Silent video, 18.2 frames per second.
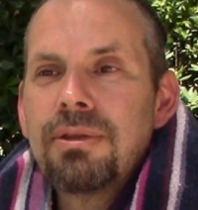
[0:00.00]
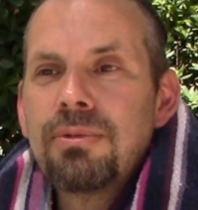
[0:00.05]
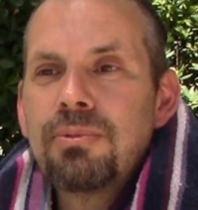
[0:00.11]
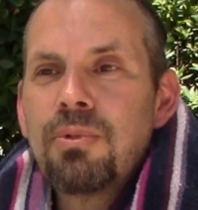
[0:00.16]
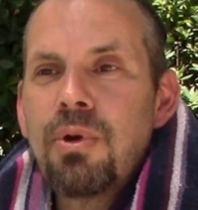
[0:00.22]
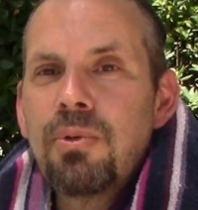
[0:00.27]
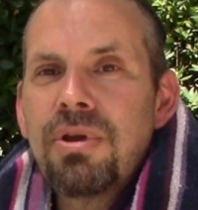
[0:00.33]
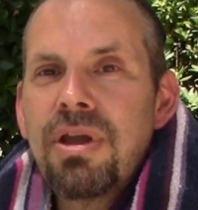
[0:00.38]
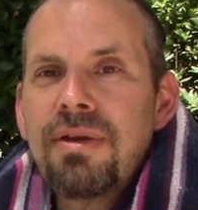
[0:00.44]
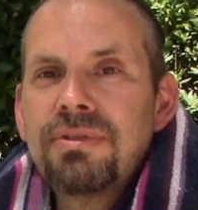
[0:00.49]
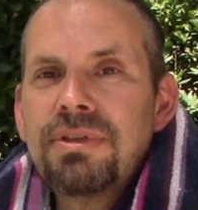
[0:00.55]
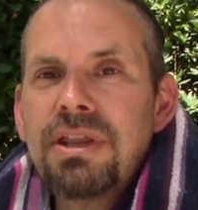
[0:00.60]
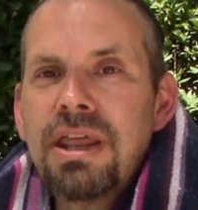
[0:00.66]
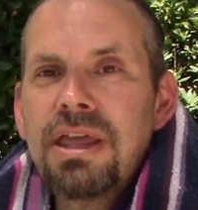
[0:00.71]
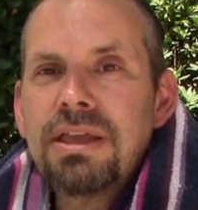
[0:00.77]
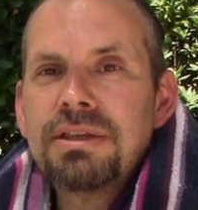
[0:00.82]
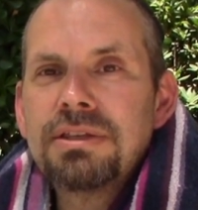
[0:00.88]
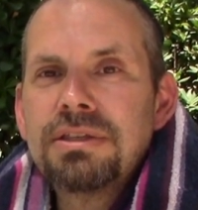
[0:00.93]
What we have
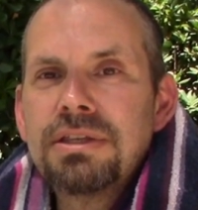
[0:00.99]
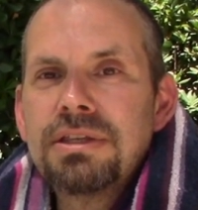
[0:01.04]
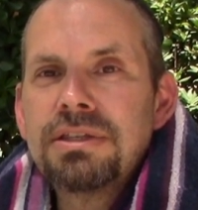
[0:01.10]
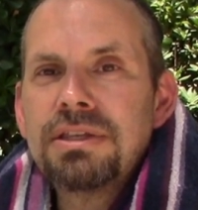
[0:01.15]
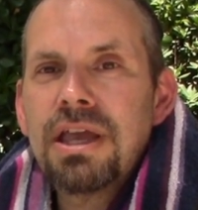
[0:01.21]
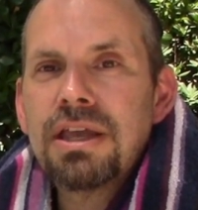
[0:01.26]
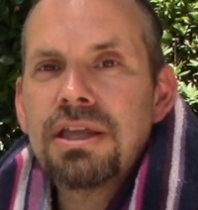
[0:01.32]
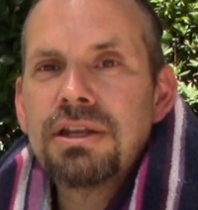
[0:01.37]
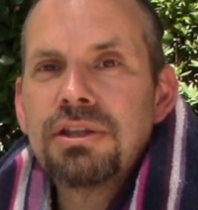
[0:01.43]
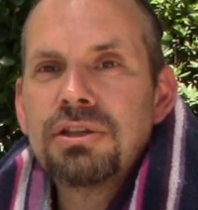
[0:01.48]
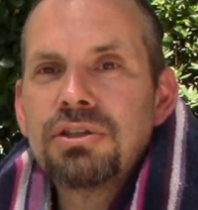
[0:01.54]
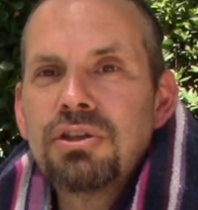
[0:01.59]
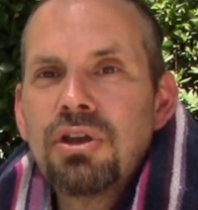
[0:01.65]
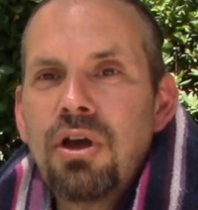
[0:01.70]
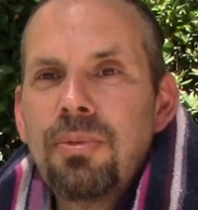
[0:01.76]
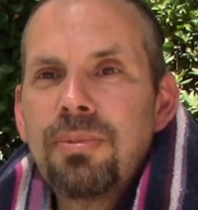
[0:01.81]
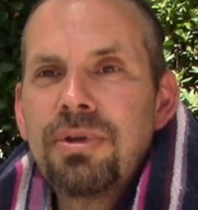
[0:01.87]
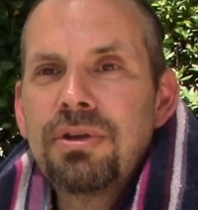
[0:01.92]
today is the second
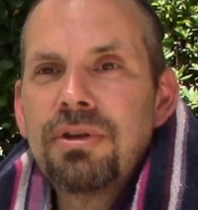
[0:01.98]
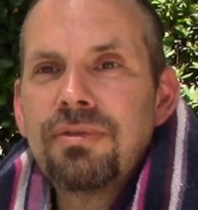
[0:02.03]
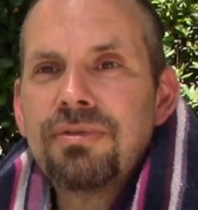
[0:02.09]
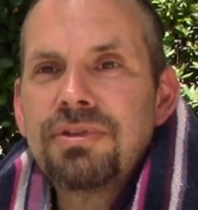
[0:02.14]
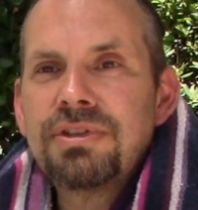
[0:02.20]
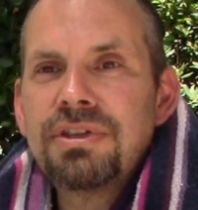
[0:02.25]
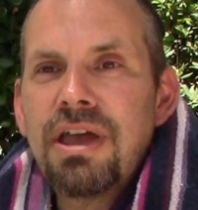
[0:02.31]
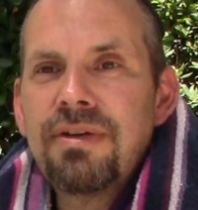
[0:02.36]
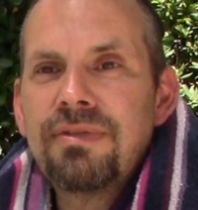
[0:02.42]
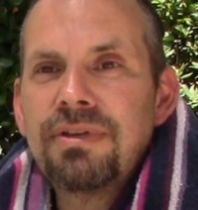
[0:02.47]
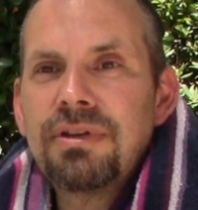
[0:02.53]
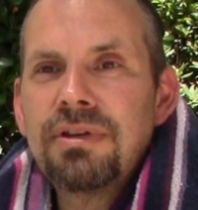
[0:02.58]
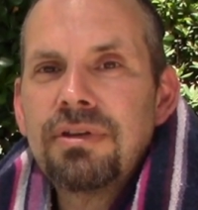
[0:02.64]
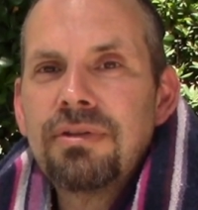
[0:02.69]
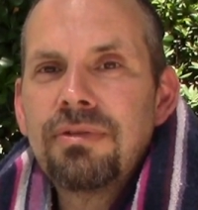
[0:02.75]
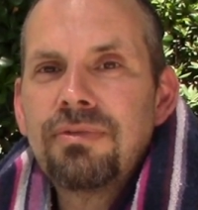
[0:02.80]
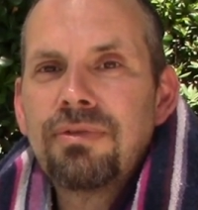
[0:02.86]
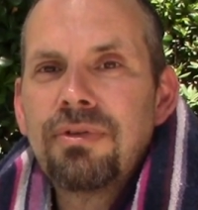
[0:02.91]
installment of 7
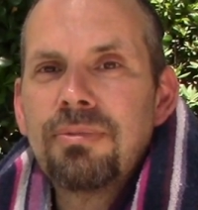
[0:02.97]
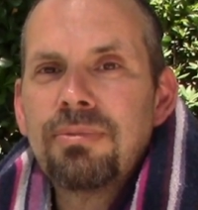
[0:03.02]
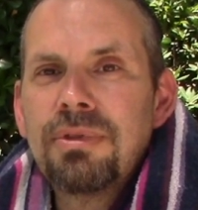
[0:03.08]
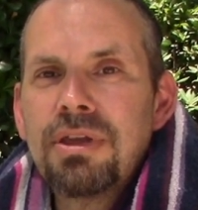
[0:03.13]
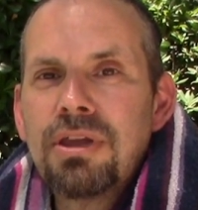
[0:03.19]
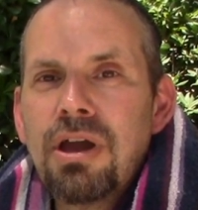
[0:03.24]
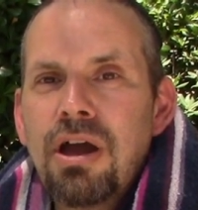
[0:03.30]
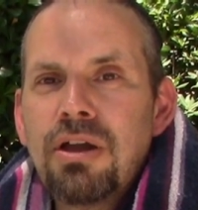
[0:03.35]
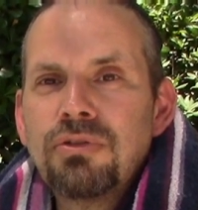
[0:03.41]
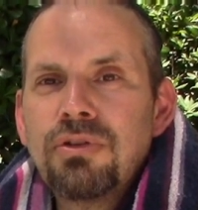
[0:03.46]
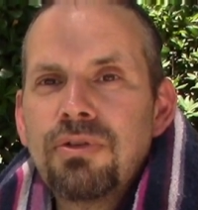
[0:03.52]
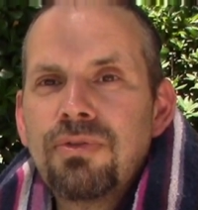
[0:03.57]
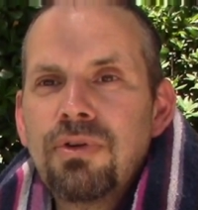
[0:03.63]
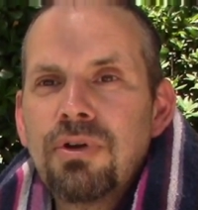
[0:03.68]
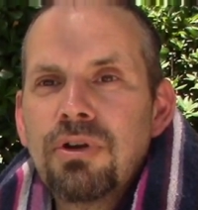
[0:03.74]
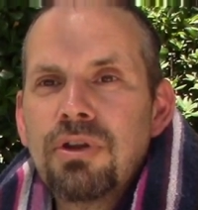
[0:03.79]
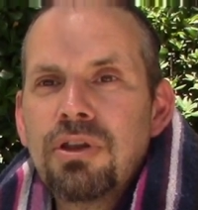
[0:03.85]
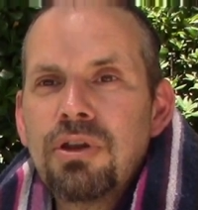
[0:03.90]
from the Conjuring
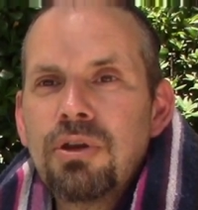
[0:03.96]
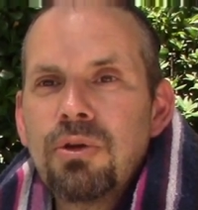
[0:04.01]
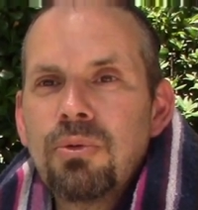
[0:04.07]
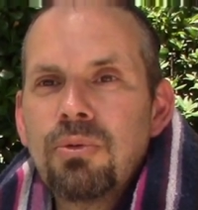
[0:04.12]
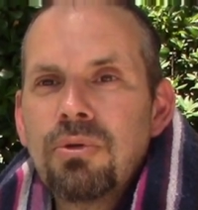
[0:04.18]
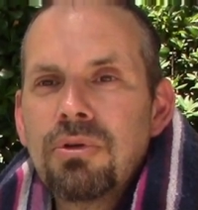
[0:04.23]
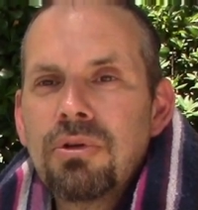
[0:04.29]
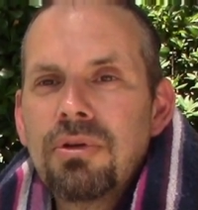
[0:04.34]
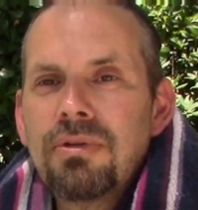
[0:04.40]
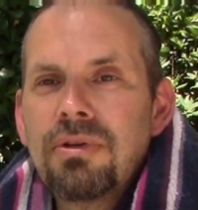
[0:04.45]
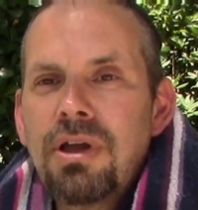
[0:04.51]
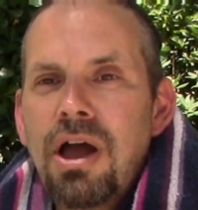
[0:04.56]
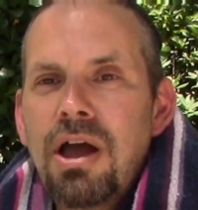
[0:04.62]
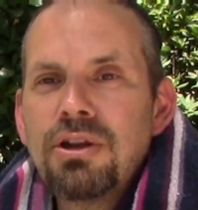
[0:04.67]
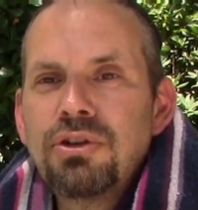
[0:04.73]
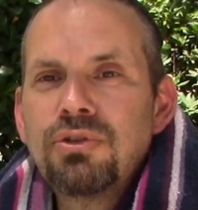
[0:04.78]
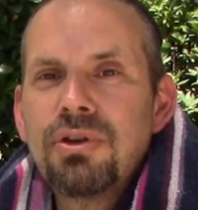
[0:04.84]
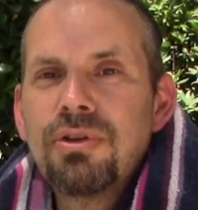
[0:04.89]
for
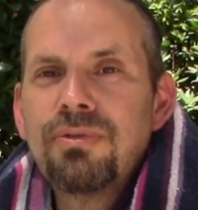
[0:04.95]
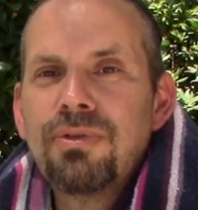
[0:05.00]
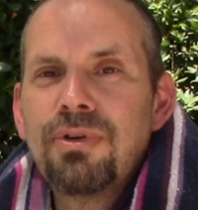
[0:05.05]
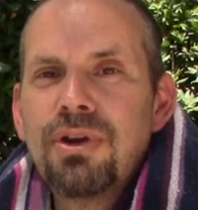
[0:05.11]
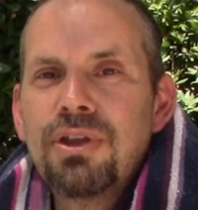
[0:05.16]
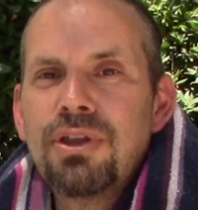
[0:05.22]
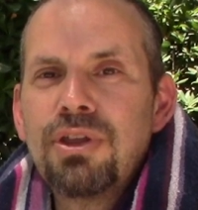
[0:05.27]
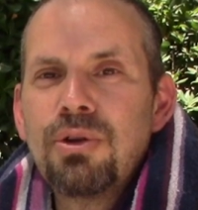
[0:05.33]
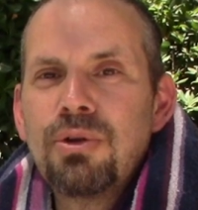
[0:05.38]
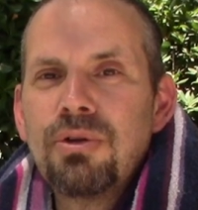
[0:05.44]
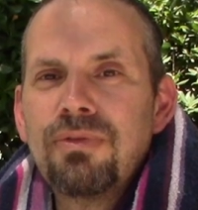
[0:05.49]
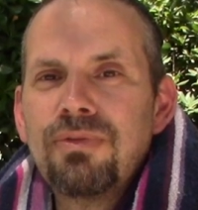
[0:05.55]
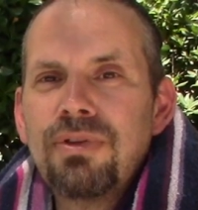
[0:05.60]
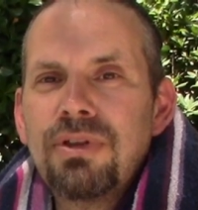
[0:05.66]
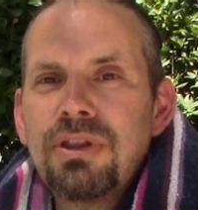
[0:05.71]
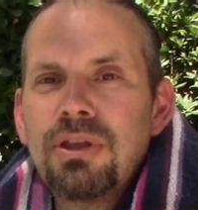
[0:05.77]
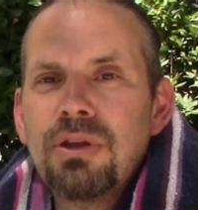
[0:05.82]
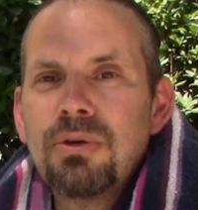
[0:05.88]
a Cure
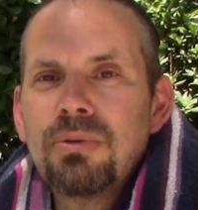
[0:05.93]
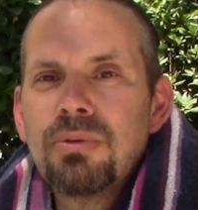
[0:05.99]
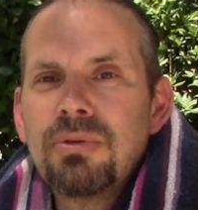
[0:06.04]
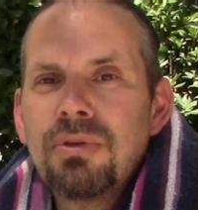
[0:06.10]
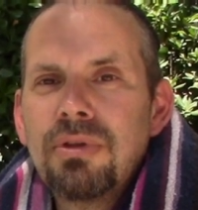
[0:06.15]
video,